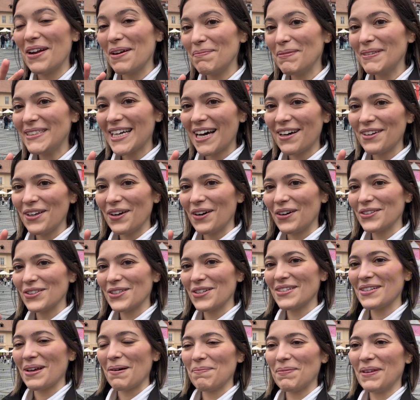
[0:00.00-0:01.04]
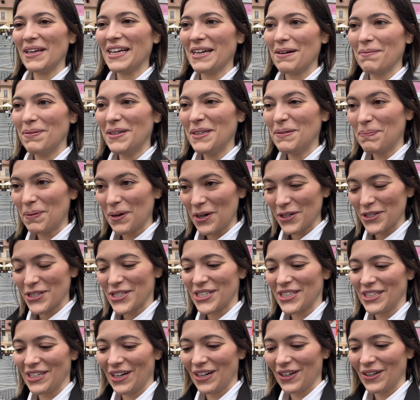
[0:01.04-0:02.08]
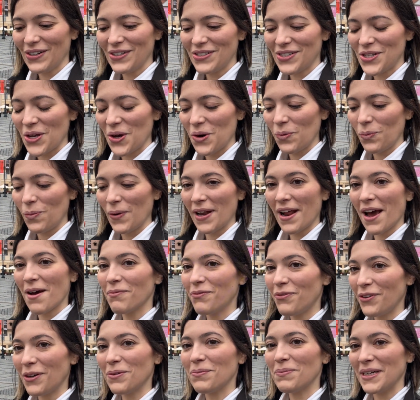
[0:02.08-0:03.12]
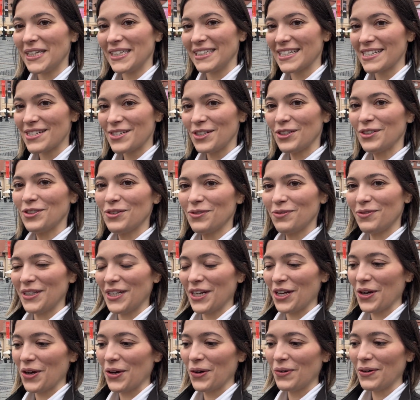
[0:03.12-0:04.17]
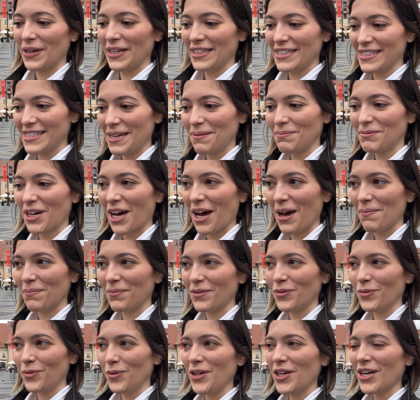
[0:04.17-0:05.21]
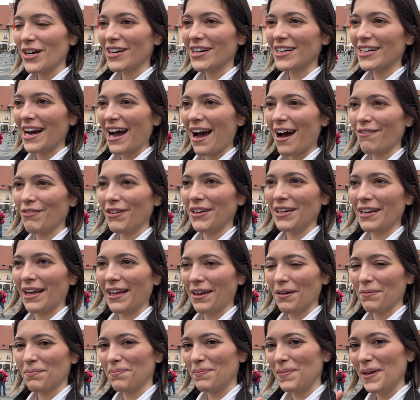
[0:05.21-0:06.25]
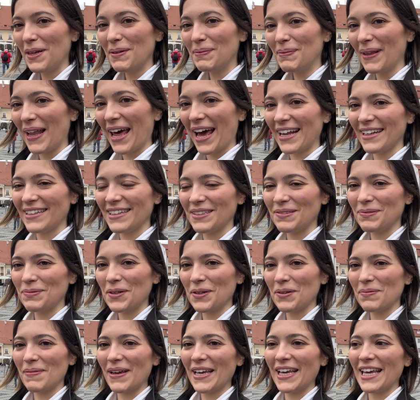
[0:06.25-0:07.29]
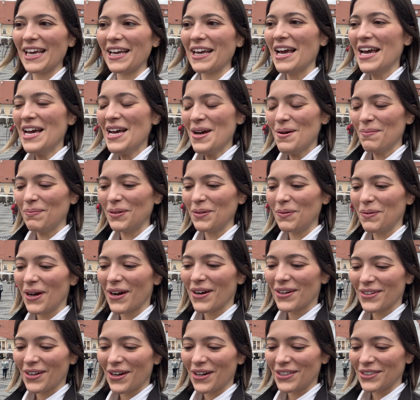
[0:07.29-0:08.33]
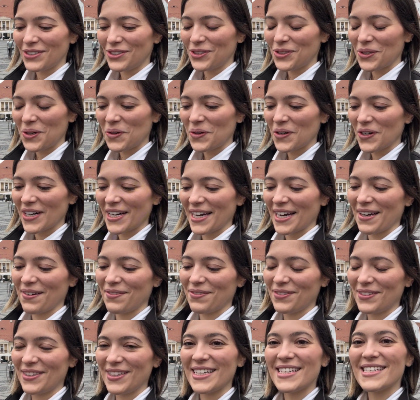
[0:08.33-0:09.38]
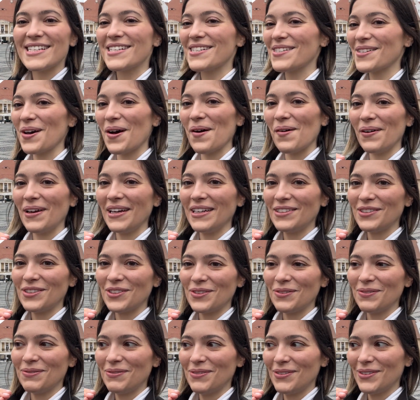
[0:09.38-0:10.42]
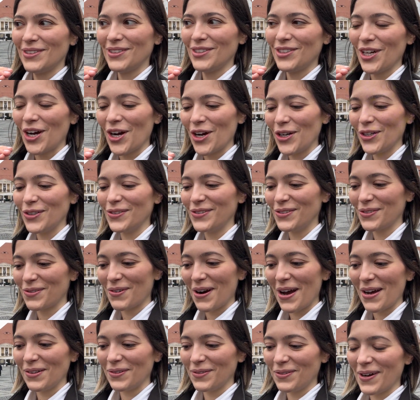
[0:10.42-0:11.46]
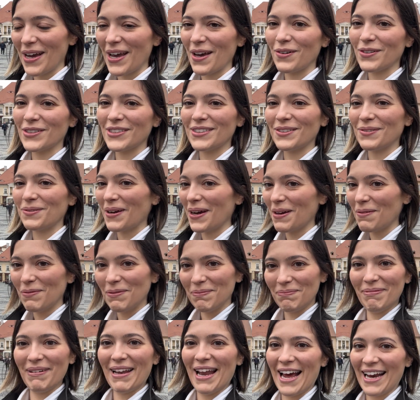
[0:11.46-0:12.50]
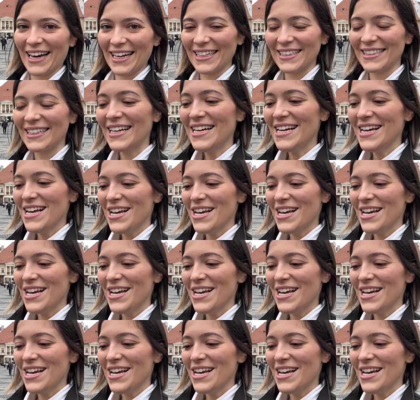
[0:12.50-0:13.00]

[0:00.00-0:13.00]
Let me tell you also something a bit personal. So when I'm filming this YouTube video, and at the same time we are having like a big plan that we are making, but we are not sure if this is going to turn the right way or the way we planned it.